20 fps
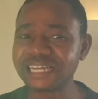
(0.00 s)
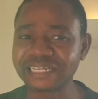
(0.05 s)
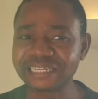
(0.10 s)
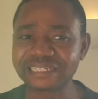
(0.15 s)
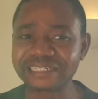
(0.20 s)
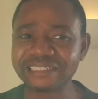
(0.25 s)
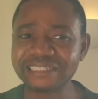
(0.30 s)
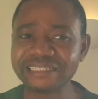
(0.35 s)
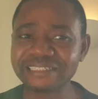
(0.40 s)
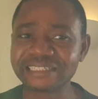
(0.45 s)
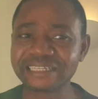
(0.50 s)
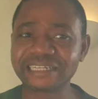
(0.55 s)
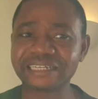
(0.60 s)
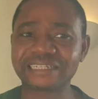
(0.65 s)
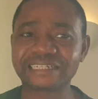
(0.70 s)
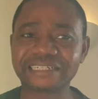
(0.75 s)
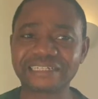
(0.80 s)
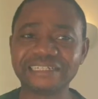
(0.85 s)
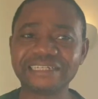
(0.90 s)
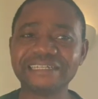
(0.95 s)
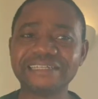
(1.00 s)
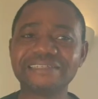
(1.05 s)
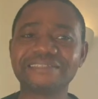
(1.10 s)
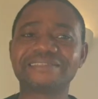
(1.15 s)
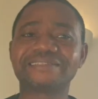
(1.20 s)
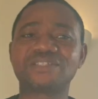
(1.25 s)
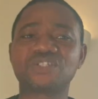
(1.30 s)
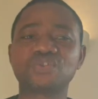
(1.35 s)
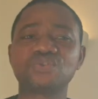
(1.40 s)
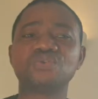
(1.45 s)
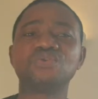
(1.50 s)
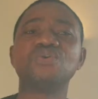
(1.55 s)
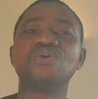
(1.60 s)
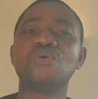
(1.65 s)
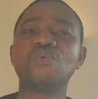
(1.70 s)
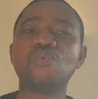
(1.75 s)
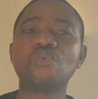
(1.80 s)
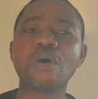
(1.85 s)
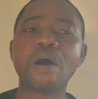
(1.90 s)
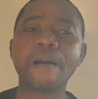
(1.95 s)
videos are being
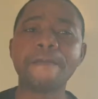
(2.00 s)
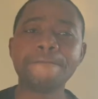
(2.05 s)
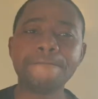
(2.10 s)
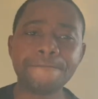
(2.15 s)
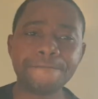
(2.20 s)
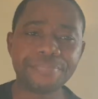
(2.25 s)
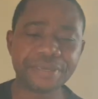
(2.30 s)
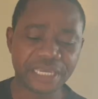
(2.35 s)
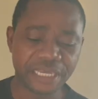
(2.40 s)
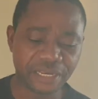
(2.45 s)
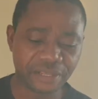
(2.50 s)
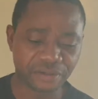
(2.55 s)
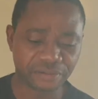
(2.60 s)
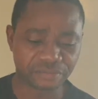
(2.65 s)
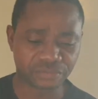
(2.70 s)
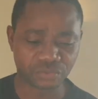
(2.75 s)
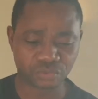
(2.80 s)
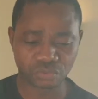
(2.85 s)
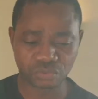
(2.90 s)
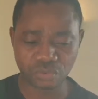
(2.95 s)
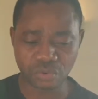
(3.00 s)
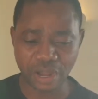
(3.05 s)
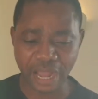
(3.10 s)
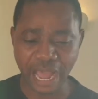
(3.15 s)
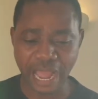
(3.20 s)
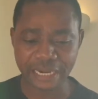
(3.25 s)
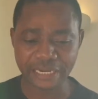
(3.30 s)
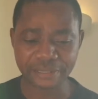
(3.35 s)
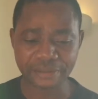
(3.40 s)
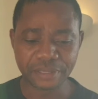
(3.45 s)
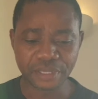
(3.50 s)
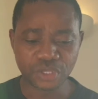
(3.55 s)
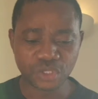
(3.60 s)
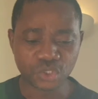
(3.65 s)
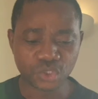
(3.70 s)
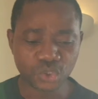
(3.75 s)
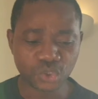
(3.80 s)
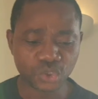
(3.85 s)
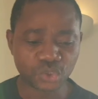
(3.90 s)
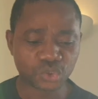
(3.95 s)
watched every day.
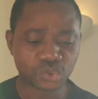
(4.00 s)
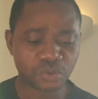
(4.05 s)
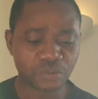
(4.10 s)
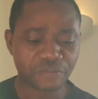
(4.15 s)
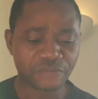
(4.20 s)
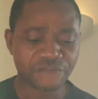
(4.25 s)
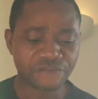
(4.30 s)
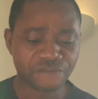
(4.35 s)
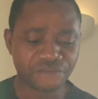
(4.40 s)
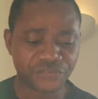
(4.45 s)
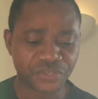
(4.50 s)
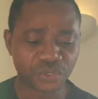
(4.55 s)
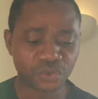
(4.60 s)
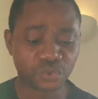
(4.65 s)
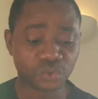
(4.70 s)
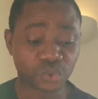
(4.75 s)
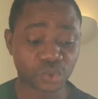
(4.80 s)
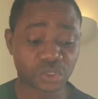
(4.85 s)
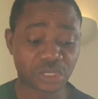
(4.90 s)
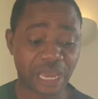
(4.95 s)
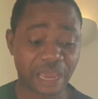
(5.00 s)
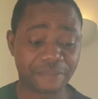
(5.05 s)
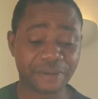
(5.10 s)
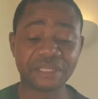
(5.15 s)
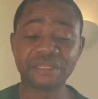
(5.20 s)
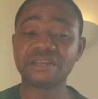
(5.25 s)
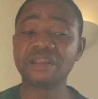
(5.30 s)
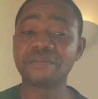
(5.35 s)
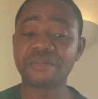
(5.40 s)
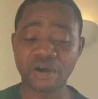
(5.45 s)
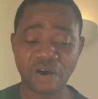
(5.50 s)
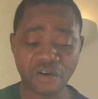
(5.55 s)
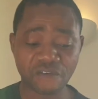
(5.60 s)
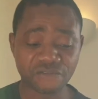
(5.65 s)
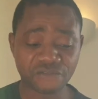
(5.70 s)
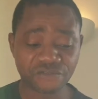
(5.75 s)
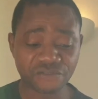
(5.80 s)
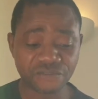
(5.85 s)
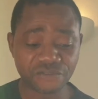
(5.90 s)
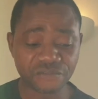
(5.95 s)
Number of mobile YouTube viewers per
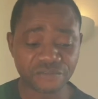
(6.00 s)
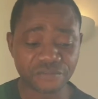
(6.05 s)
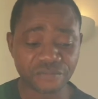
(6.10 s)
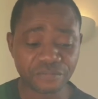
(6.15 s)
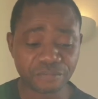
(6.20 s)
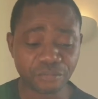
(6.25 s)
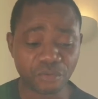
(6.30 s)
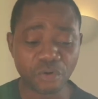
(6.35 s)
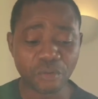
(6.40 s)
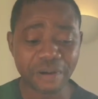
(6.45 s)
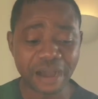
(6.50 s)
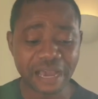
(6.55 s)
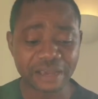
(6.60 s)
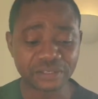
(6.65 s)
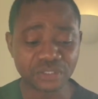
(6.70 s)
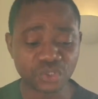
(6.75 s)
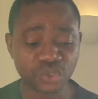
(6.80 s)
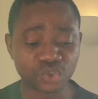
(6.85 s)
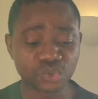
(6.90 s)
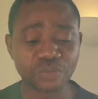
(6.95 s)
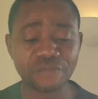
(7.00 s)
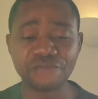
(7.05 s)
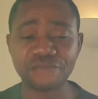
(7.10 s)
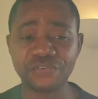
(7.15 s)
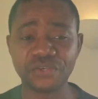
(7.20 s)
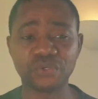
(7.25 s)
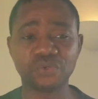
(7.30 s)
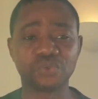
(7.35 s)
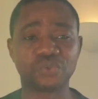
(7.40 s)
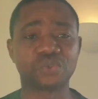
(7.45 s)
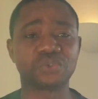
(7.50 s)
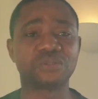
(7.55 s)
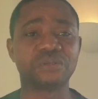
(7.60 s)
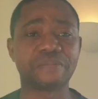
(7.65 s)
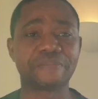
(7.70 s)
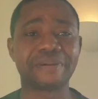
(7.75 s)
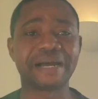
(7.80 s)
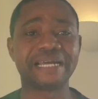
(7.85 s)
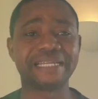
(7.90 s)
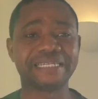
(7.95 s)
day is increased
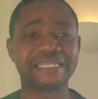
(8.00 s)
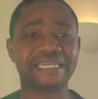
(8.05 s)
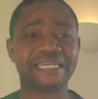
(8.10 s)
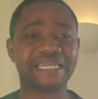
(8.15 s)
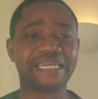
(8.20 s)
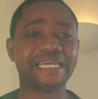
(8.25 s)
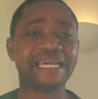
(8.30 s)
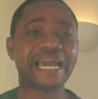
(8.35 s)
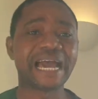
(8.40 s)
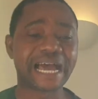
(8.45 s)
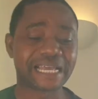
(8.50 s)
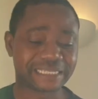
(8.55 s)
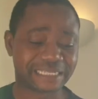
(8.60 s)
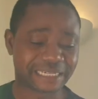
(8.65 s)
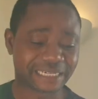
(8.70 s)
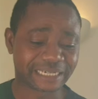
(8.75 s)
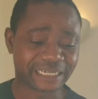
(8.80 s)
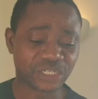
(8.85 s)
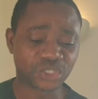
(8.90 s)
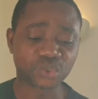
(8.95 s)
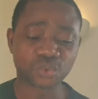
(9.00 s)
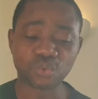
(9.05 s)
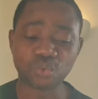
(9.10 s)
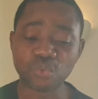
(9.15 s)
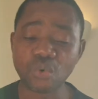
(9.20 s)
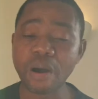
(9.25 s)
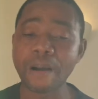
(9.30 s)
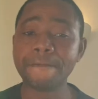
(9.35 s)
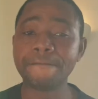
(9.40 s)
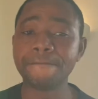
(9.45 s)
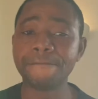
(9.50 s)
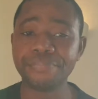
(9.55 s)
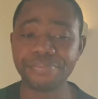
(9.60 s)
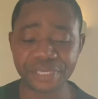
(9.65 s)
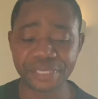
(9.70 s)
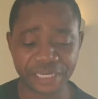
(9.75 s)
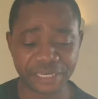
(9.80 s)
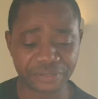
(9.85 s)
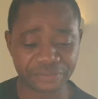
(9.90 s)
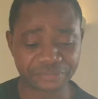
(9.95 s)
to 1 billion, who are the
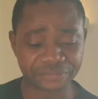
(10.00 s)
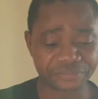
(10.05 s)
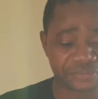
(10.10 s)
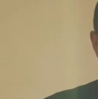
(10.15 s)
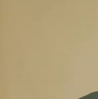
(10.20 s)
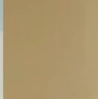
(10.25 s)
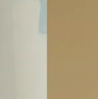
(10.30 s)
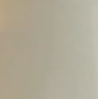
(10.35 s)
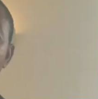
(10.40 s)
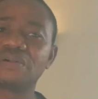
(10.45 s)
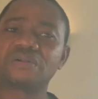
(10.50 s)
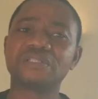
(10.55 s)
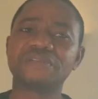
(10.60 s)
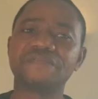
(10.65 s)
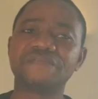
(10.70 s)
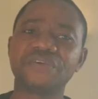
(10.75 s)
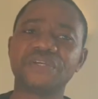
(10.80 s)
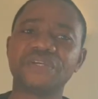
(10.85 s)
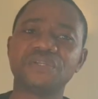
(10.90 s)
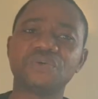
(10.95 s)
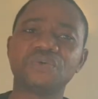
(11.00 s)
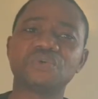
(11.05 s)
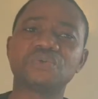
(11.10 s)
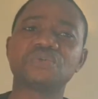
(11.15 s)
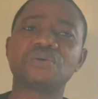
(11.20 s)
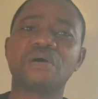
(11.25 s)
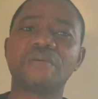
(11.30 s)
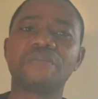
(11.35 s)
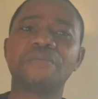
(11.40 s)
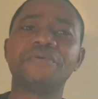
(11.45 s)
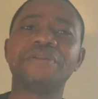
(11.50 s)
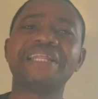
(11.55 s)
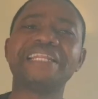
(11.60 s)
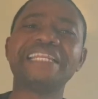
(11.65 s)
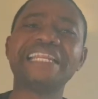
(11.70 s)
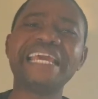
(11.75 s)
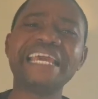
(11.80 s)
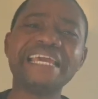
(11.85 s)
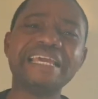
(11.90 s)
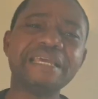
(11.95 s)
YouTube views.
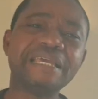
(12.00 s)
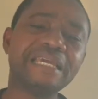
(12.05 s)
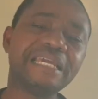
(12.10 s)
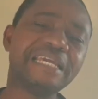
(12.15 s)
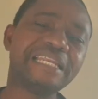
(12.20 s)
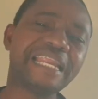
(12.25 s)
Number of